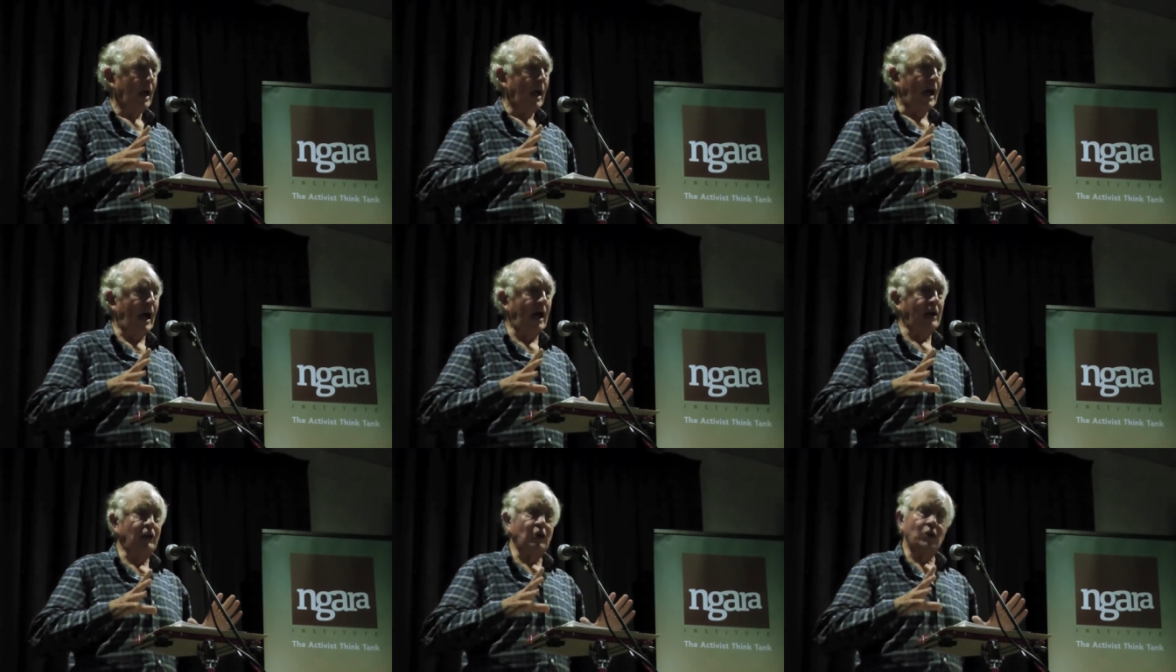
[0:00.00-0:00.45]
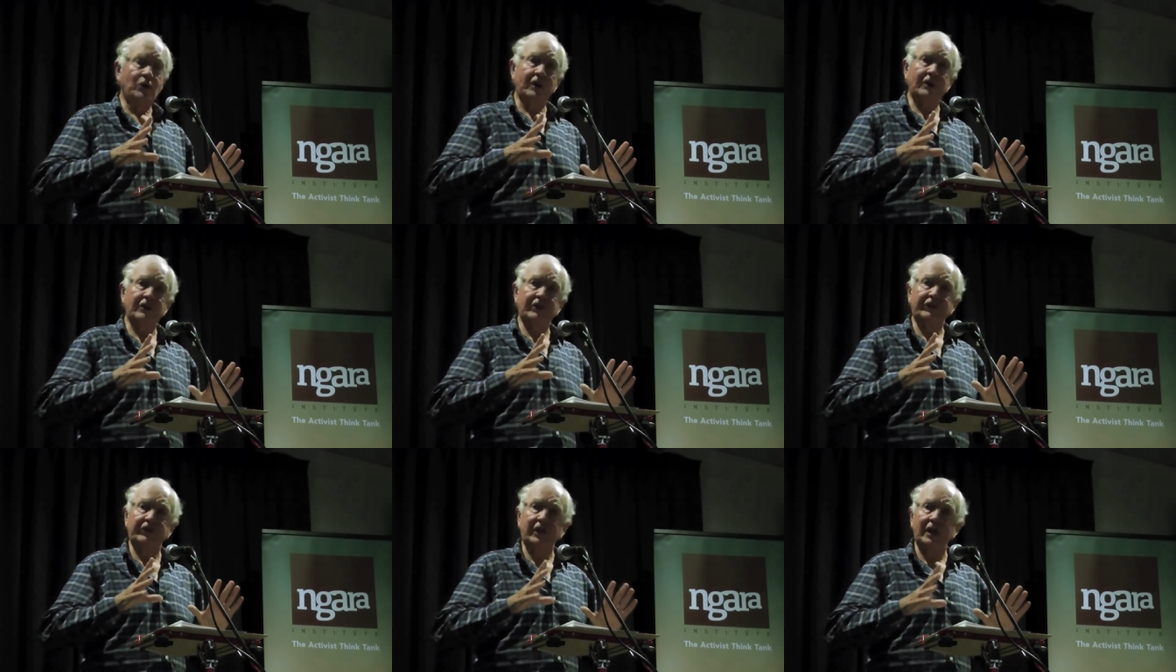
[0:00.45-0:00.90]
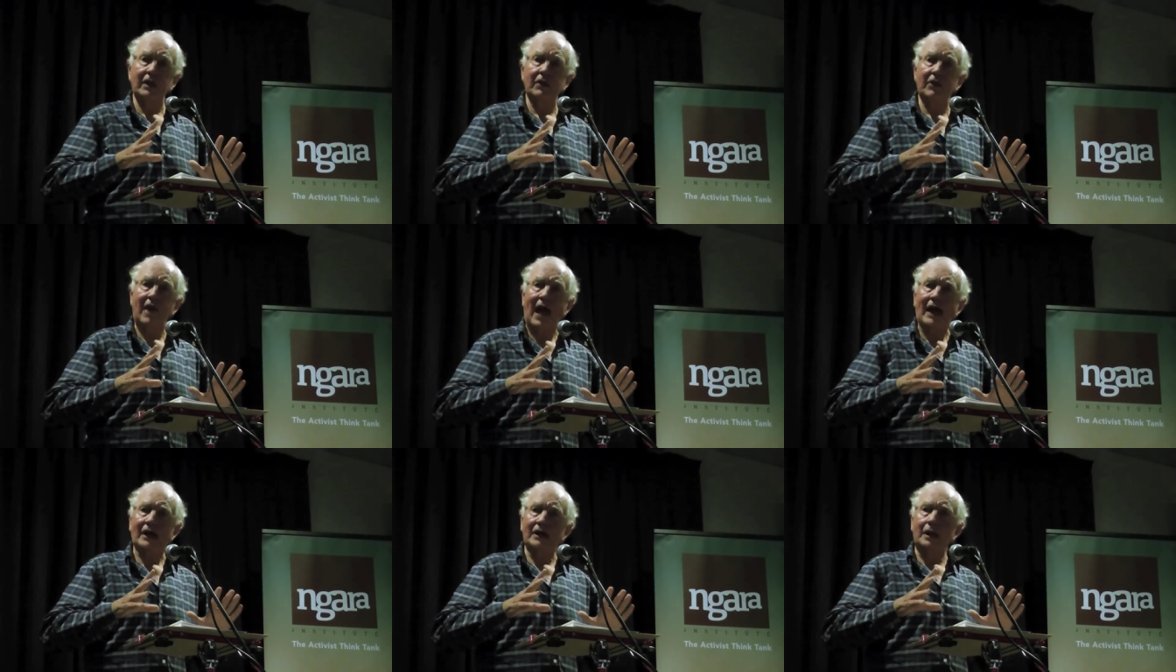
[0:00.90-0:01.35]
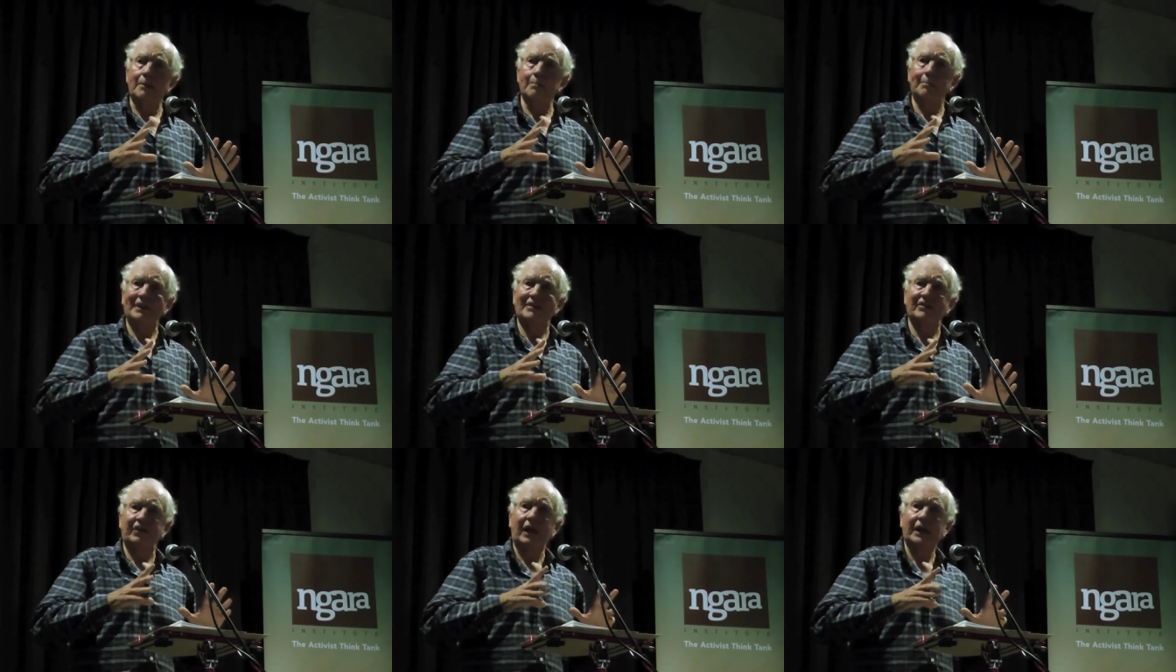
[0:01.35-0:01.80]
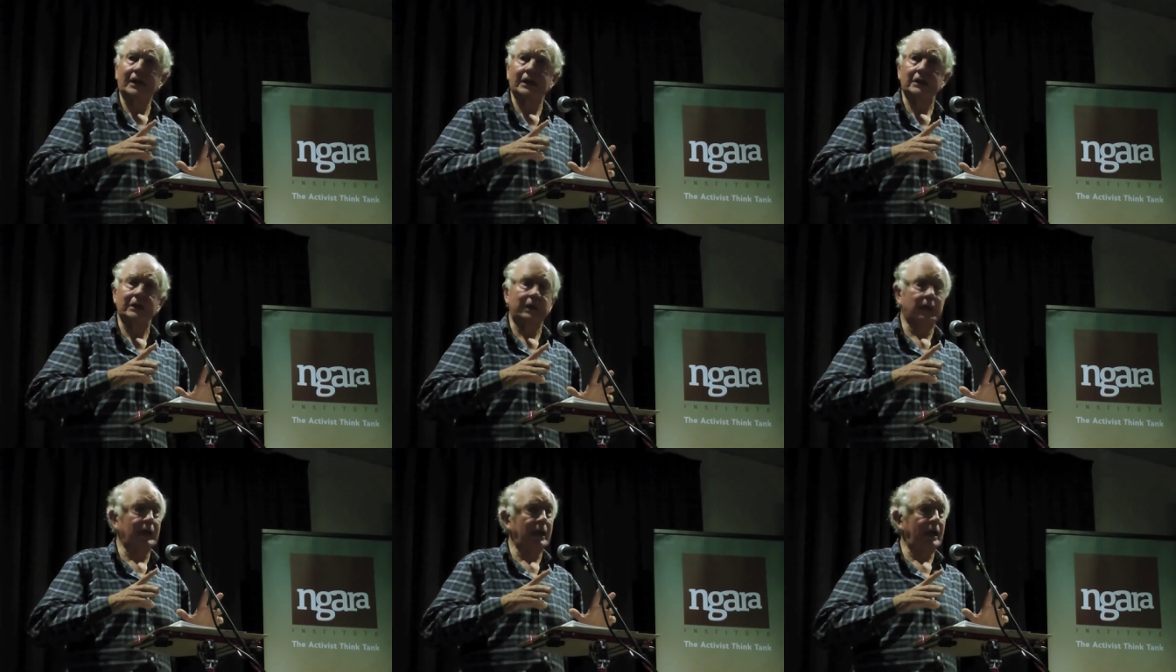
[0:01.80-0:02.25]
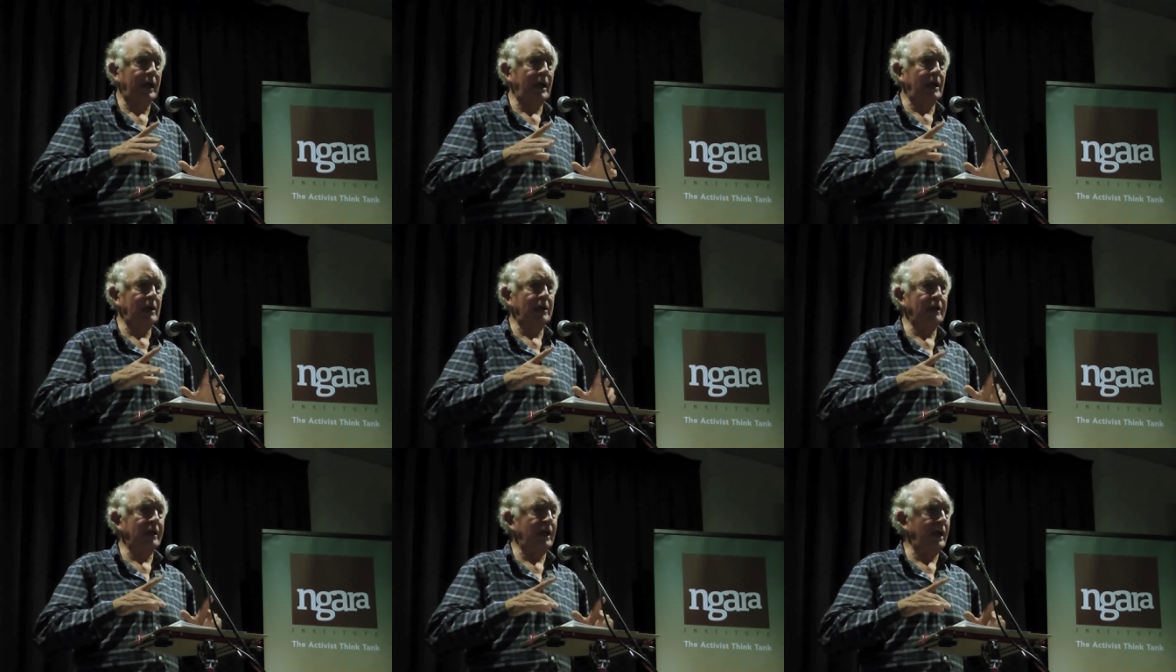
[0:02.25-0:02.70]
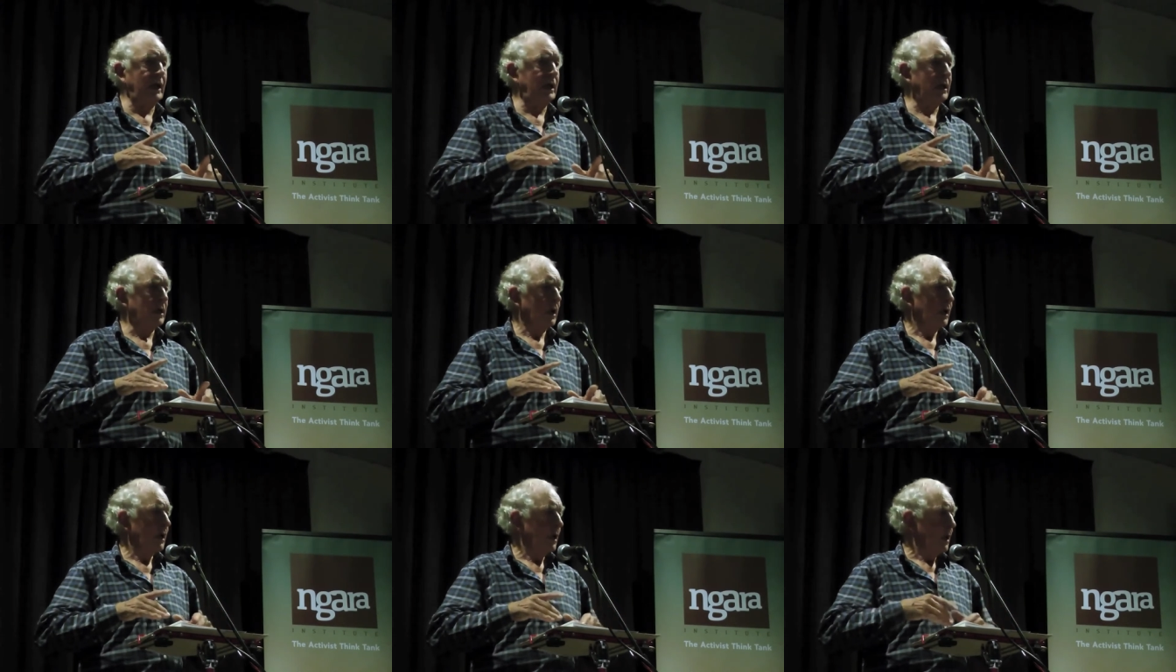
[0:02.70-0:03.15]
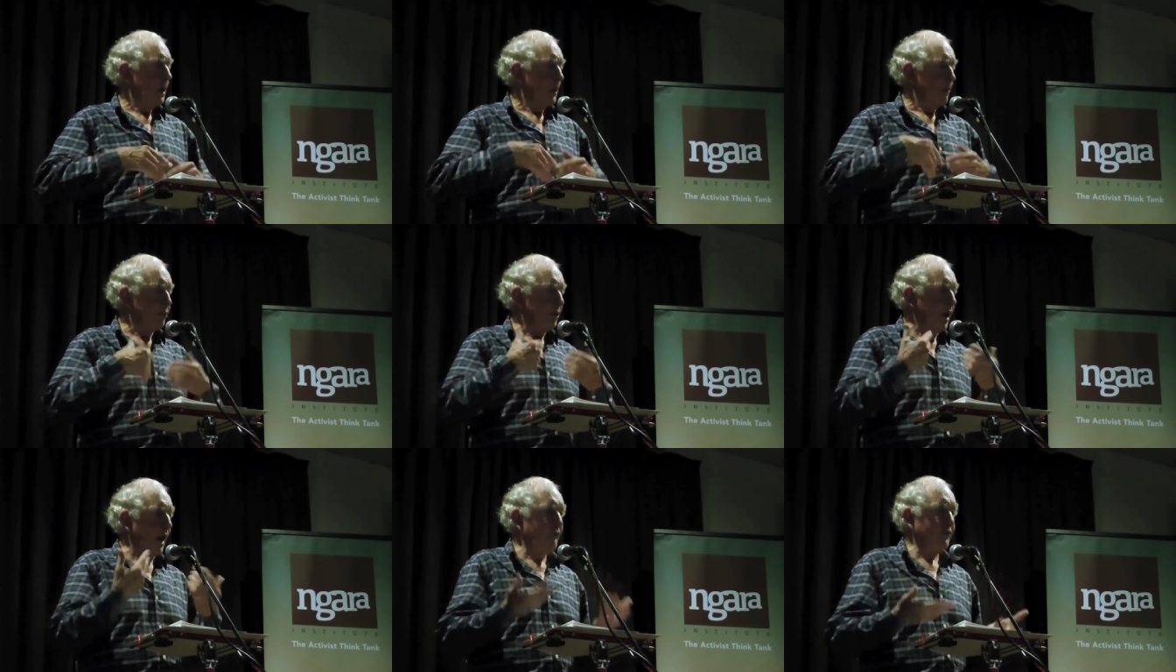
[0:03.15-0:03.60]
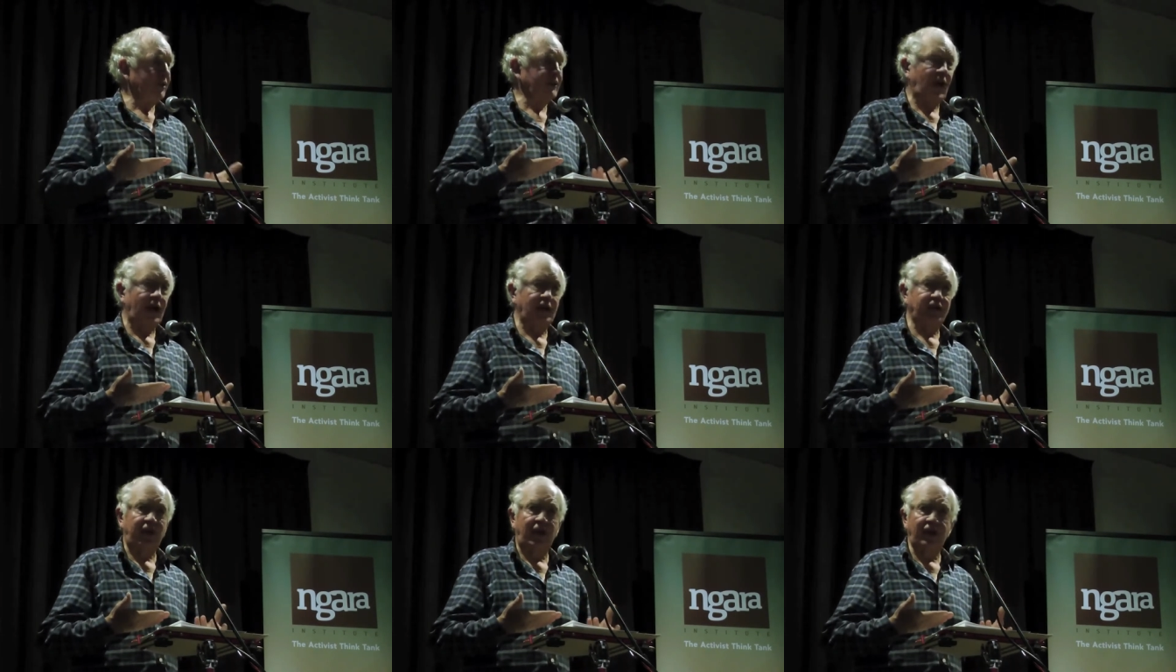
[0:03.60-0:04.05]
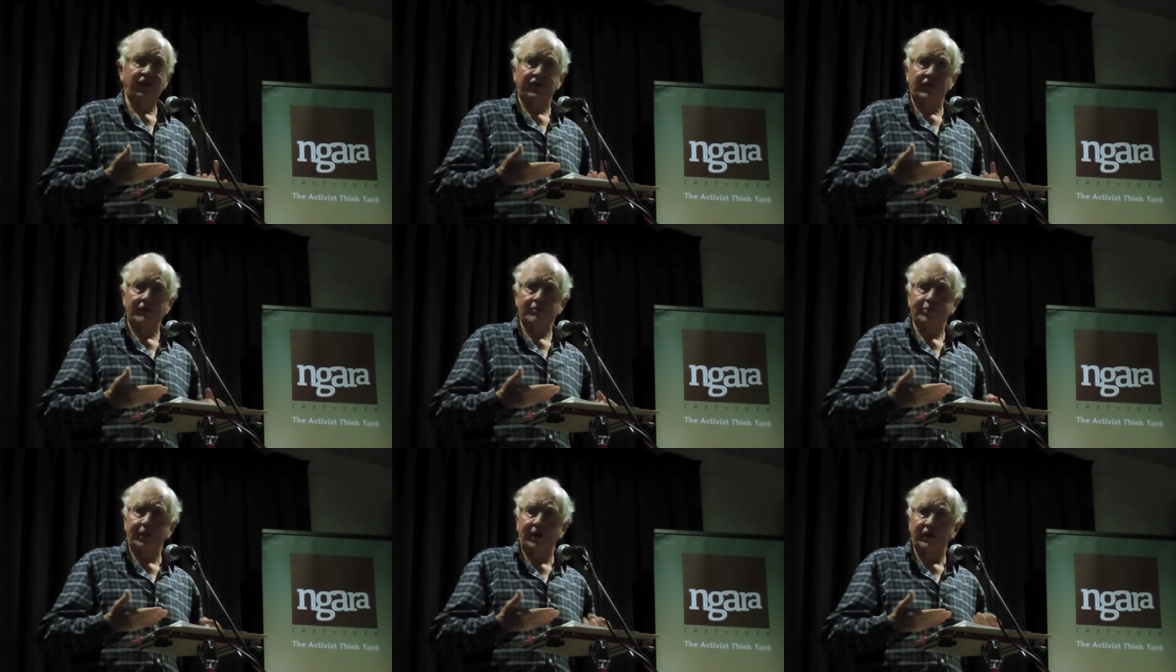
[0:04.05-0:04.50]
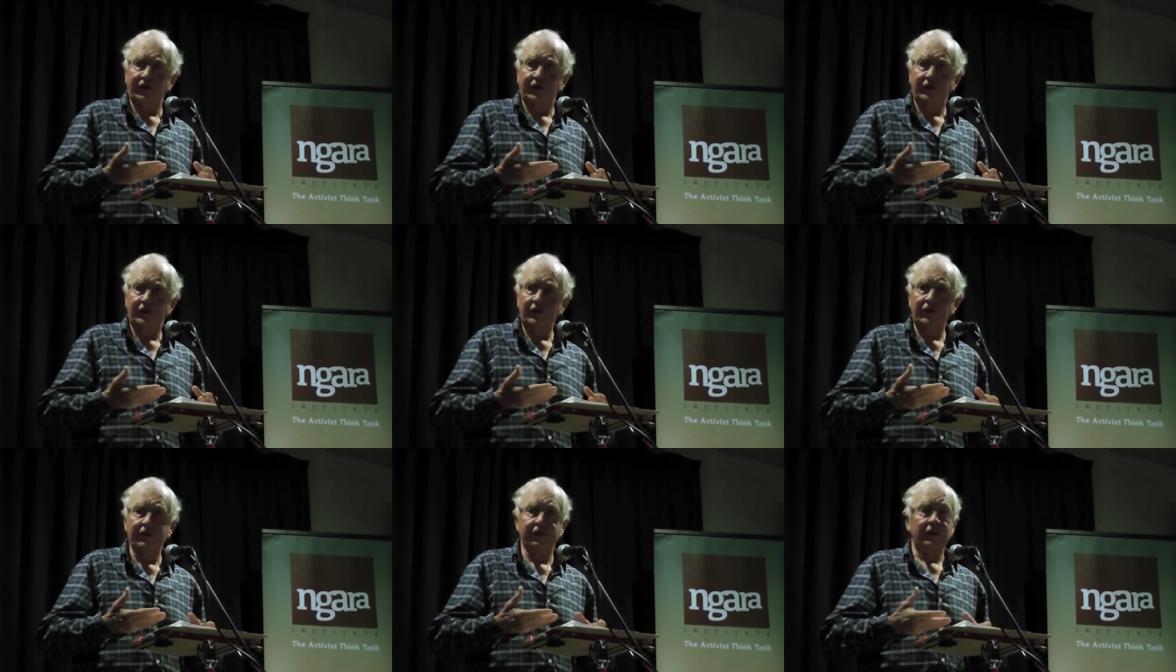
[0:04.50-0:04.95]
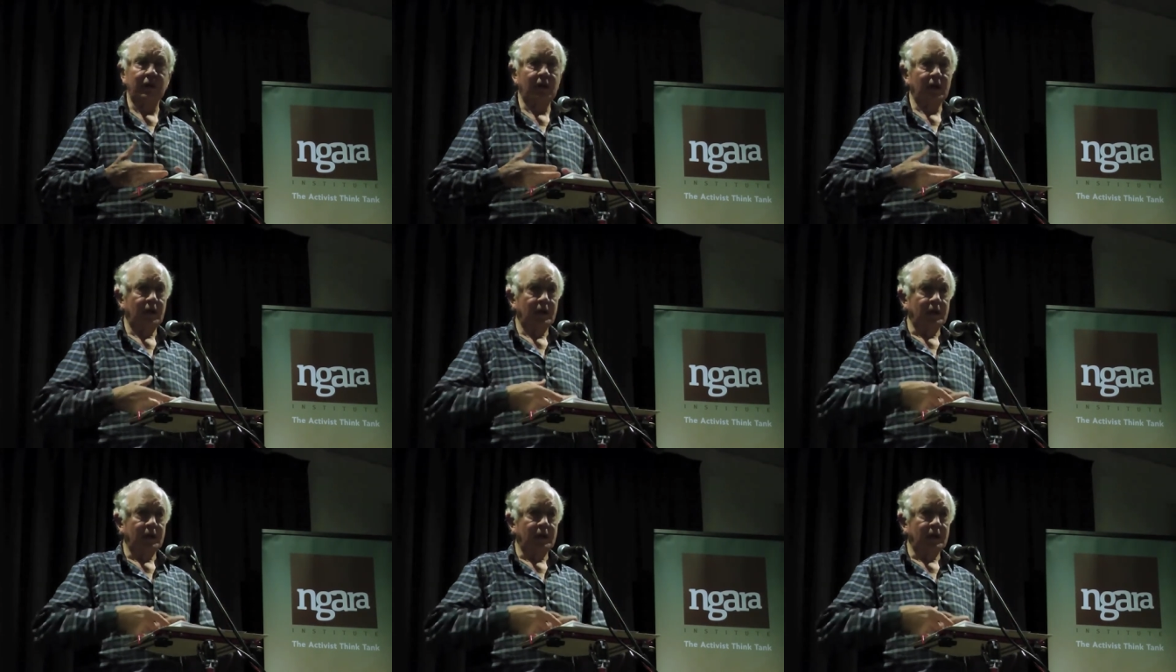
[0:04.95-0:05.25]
And you can see that in particular in the privatization of prisons,